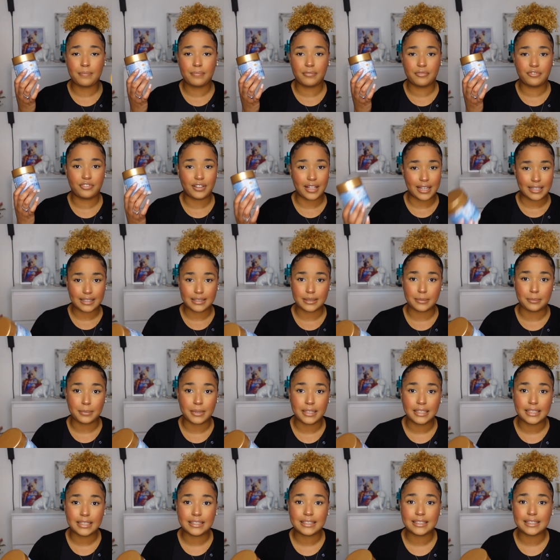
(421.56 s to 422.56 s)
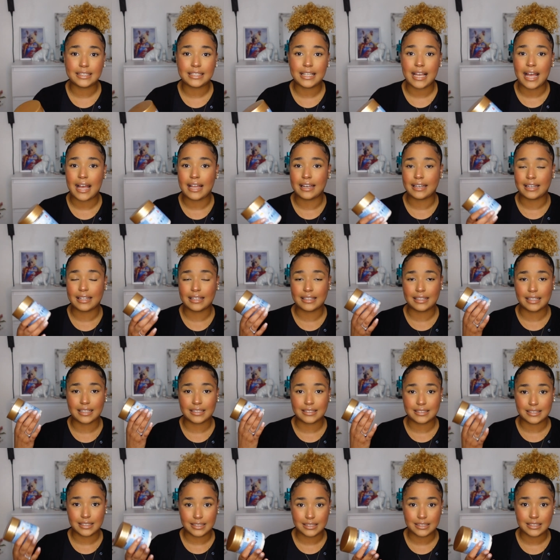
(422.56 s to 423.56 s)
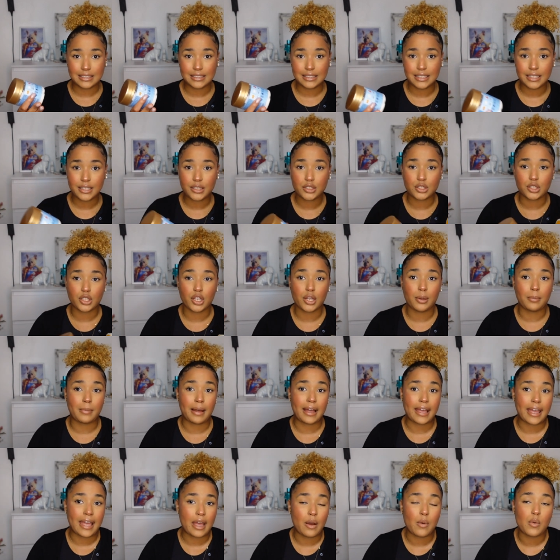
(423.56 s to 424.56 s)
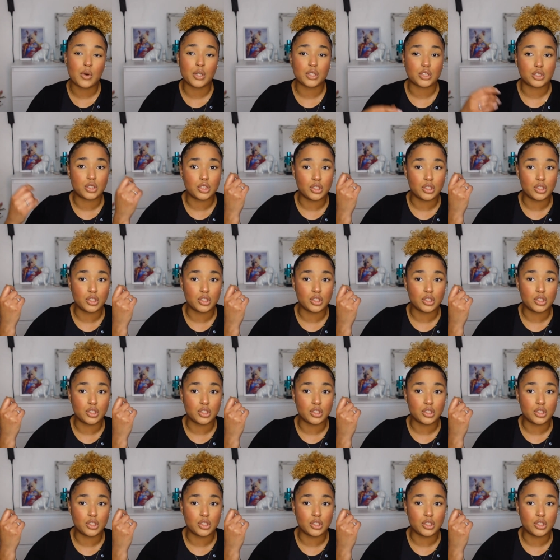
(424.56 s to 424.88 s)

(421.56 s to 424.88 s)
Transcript: flexibility, and elasticity. So my hair was